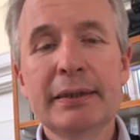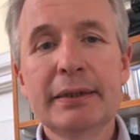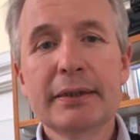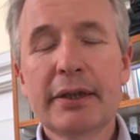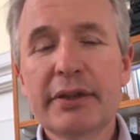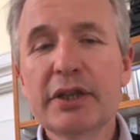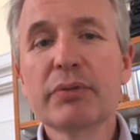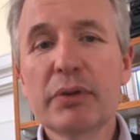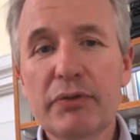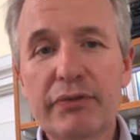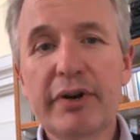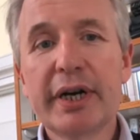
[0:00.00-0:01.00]
that this was
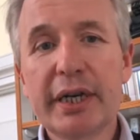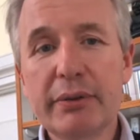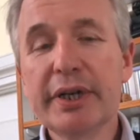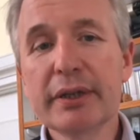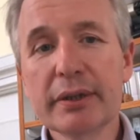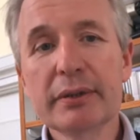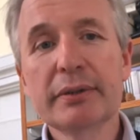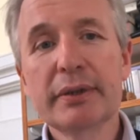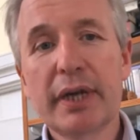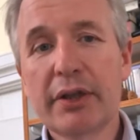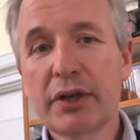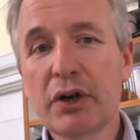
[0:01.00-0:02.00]
very real
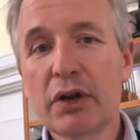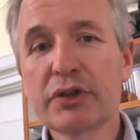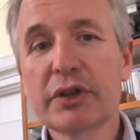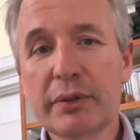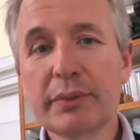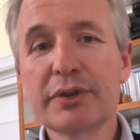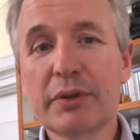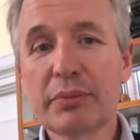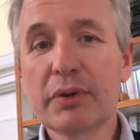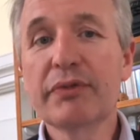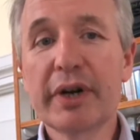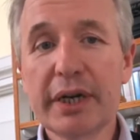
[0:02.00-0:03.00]
and the consequences were
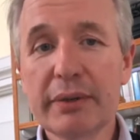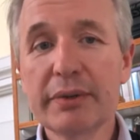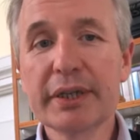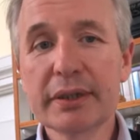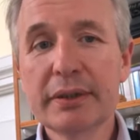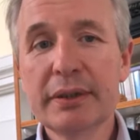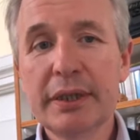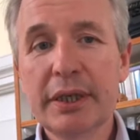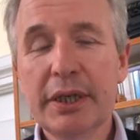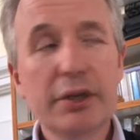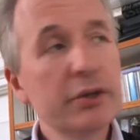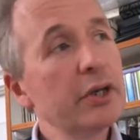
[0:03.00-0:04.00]
very real.
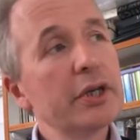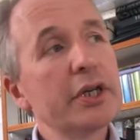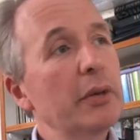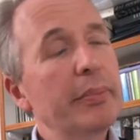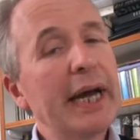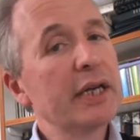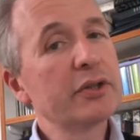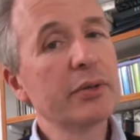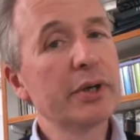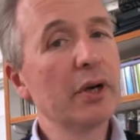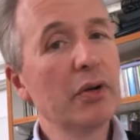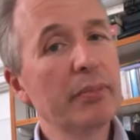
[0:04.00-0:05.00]
You couldn't go back to an
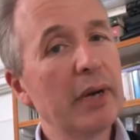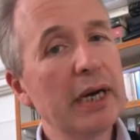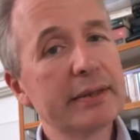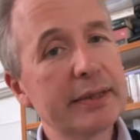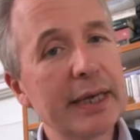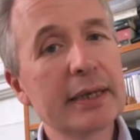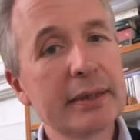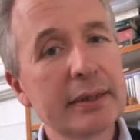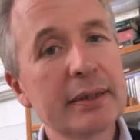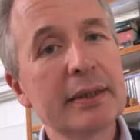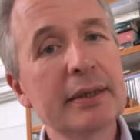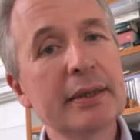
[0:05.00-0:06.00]
old mindset.
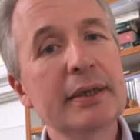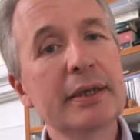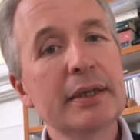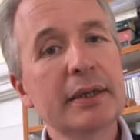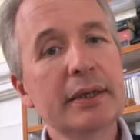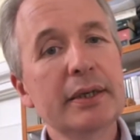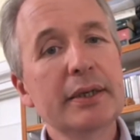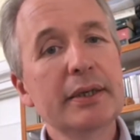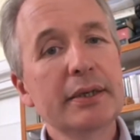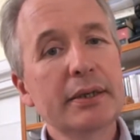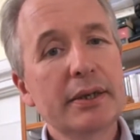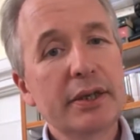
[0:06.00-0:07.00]

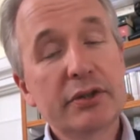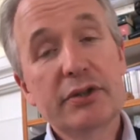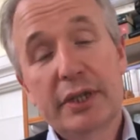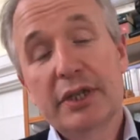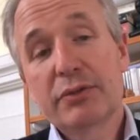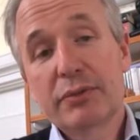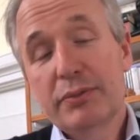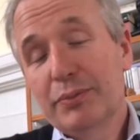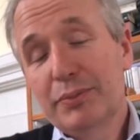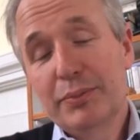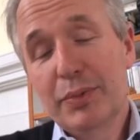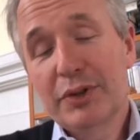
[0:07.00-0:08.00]
This
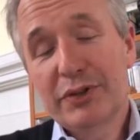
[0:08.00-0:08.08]
was